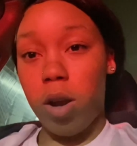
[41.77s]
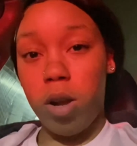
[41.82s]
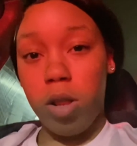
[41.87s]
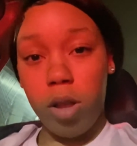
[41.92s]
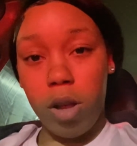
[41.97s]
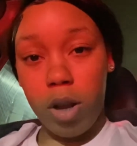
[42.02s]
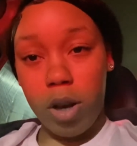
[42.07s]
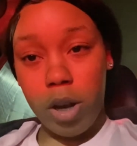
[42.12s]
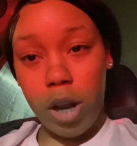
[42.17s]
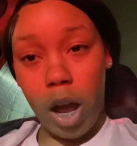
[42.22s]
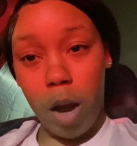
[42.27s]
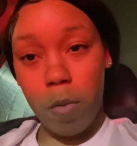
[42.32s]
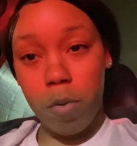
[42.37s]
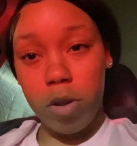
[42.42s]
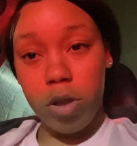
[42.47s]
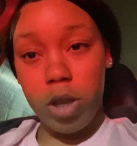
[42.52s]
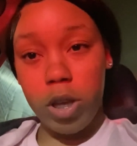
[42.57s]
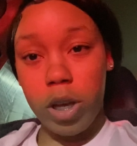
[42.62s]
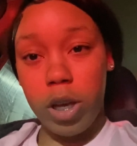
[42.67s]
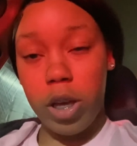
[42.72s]
a little night
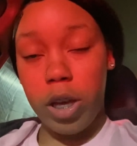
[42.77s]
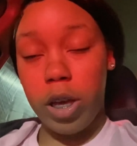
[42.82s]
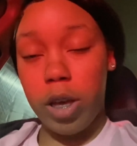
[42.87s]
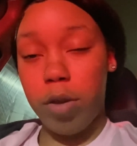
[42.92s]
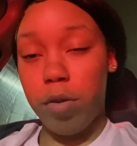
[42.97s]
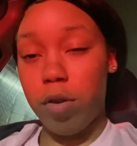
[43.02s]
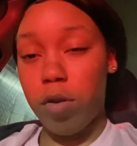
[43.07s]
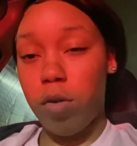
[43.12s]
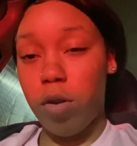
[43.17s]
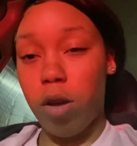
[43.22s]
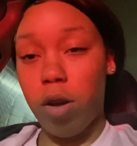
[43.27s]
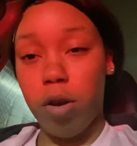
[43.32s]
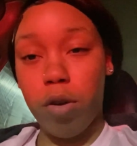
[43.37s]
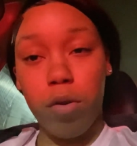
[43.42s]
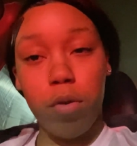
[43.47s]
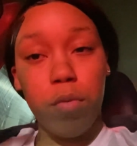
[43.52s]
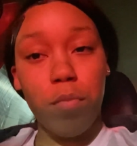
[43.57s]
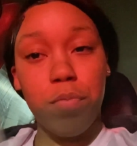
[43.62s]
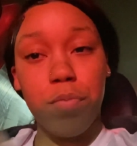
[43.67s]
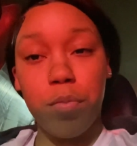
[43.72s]
routine, you know,
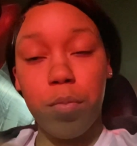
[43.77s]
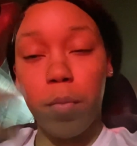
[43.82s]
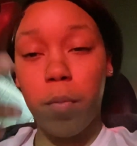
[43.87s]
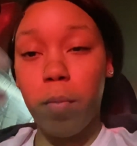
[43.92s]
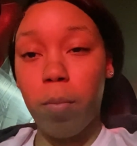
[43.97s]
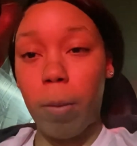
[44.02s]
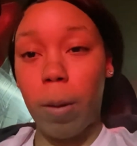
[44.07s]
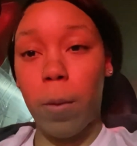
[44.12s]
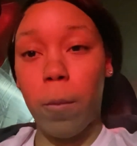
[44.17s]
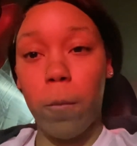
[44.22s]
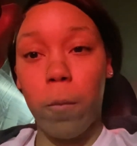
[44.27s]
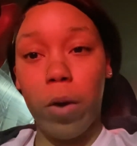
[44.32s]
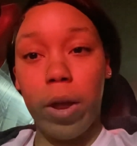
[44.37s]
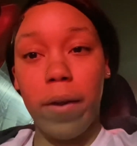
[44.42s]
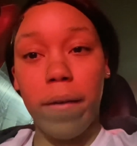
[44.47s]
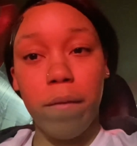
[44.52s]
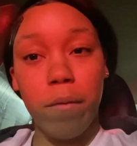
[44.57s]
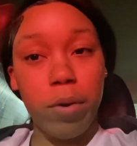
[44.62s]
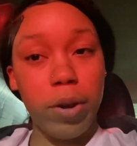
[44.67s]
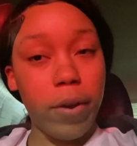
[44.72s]
whatever,
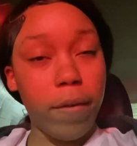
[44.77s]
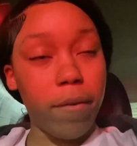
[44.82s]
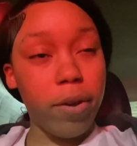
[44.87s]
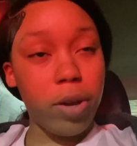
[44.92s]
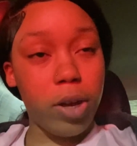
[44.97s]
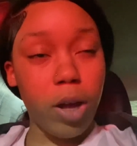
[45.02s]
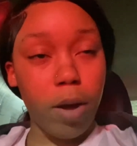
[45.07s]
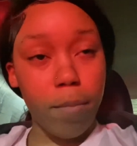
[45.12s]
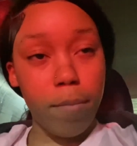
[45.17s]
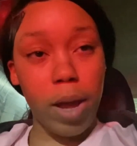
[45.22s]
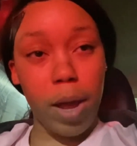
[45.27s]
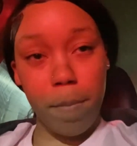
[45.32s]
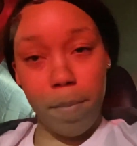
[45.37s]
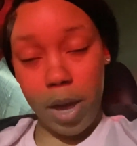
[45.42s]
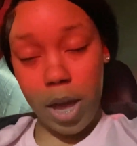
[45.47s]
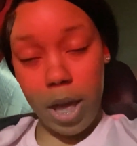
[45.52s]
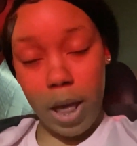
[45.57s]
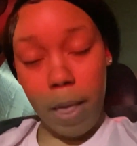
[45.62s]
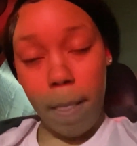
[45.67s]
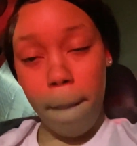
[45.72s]
whatever it come may
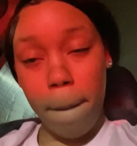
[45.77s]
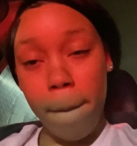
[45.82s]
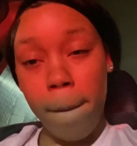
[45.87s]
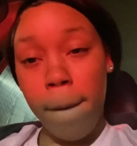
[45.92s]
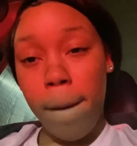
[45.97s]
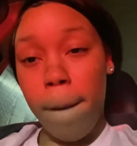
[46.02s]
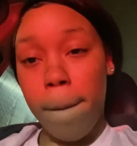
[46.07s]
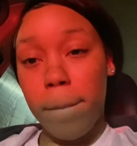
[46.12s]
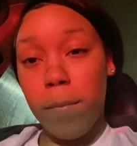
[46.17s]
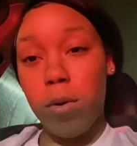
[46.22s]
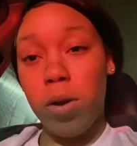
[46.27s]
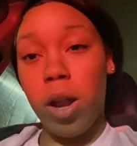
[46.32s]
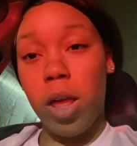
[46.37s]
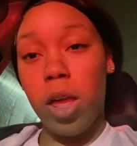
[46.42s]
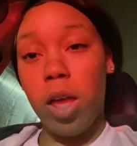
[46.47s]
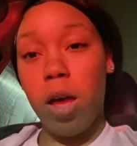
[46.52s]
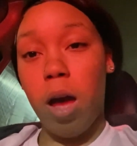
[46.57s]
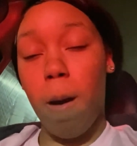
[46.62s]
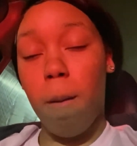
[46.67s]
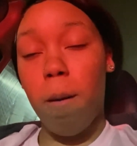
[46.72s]
be. But when I get
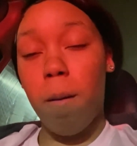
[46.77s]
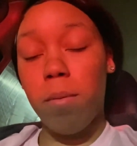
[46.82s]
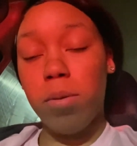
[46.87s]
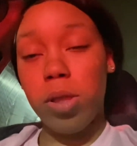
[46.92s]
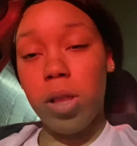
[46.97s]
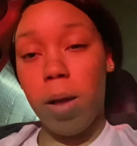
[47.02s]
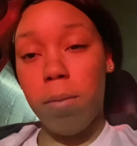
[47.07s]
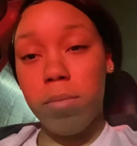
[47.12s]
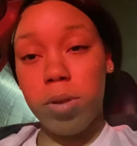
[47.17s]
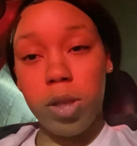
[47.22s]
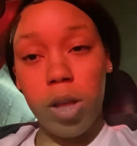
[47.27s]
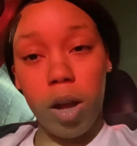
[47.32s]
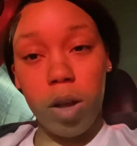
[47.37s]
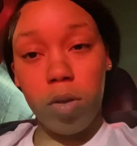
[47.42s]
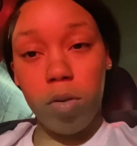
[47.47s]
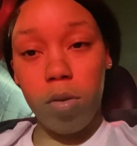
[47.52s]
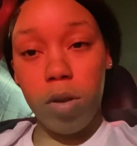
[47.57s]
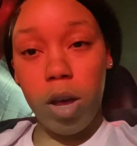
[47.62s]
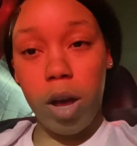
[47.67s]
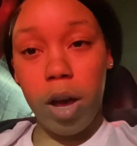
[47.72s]
home, I'm gonna talk to you
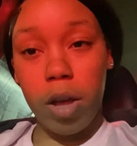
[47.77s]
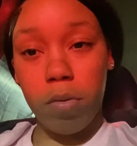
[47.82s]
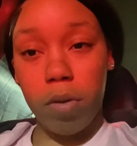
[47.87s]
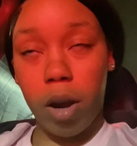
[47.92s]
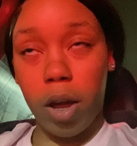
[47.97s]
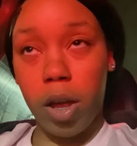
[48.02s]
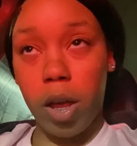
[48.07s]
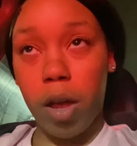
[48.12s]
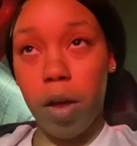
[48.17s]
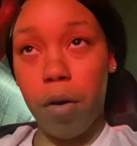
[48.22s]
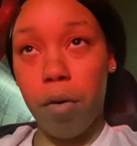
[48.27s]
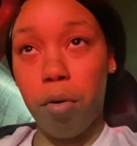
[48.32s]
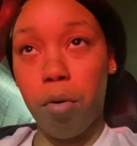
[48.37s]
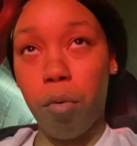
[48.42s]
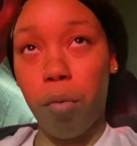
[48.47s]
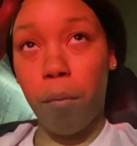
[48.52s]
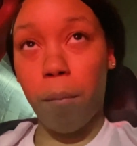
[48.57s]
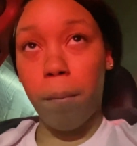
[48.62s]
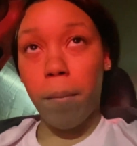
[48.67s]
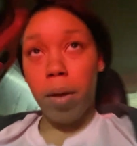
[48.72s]
guys when I get home.